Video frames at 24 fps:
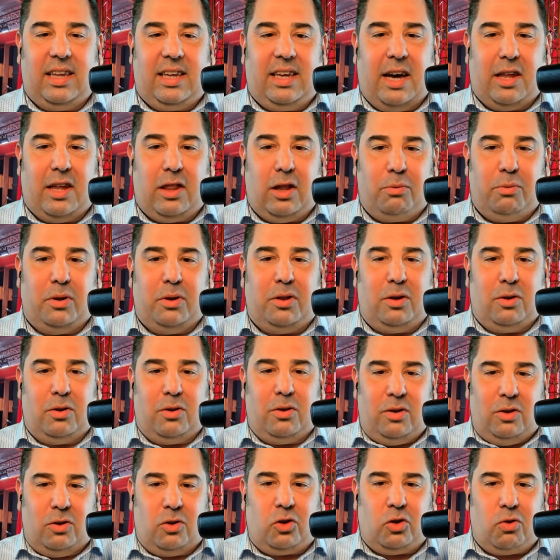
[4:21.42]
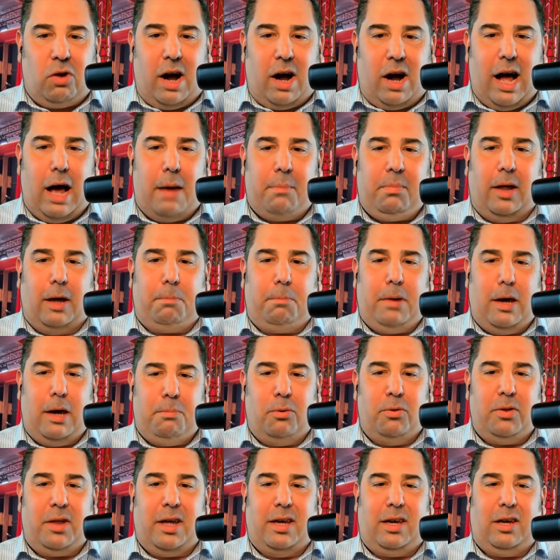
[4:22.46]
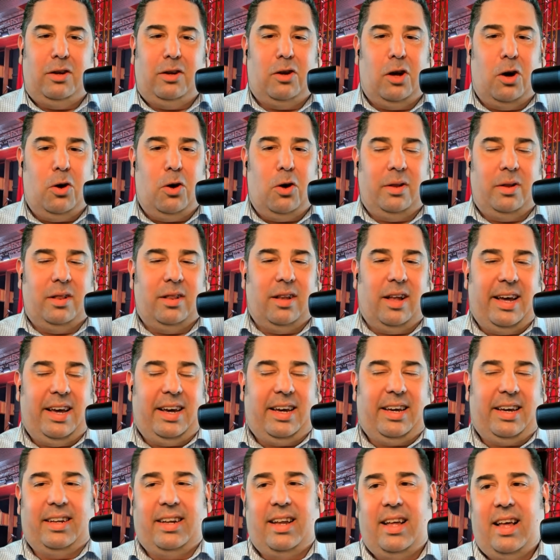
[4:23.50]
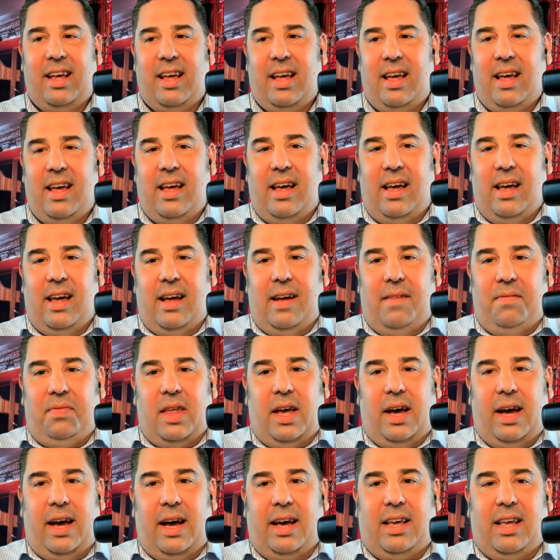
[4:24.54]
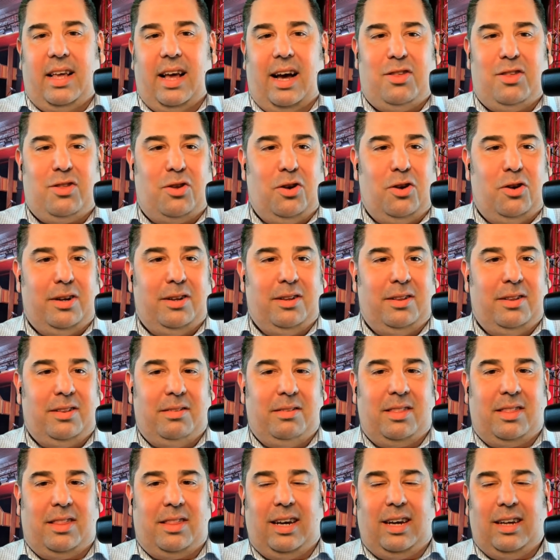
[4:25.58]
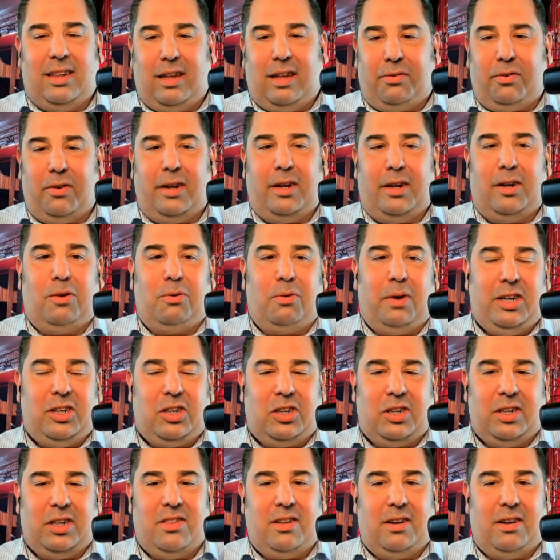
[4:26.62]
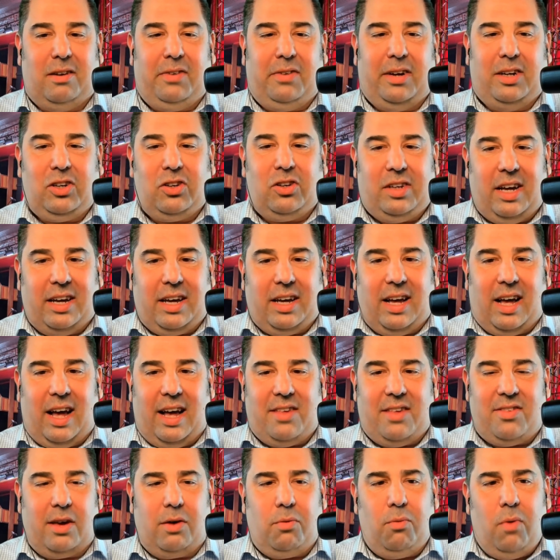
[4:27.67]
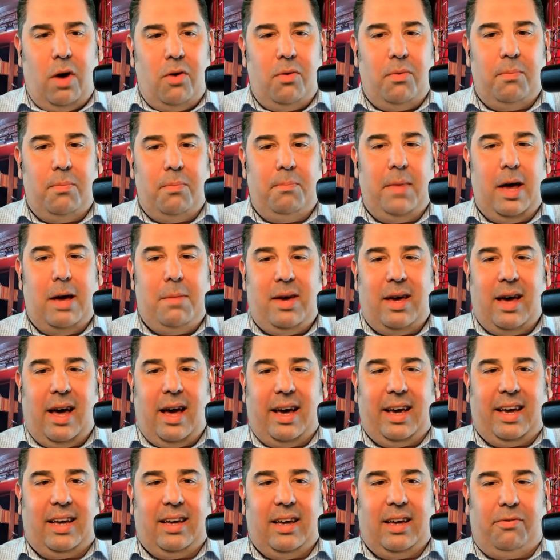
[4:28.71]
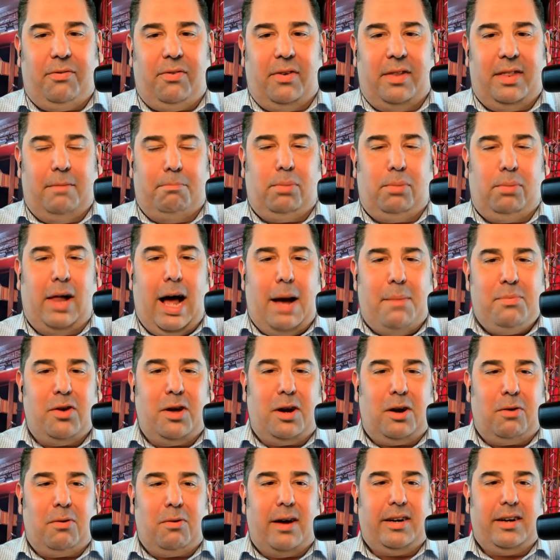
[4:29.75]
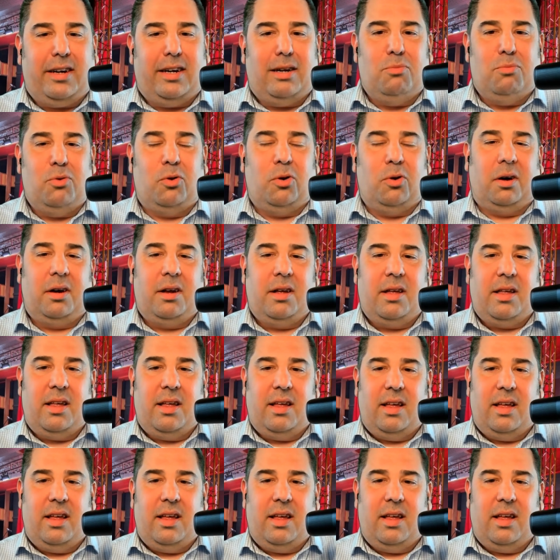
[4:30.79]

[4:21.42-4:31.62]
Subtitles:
together with your tribe, like people that you know and like? And I started to think of different iterations, and eventually I was like, well, maybe if Blab's not around anymore,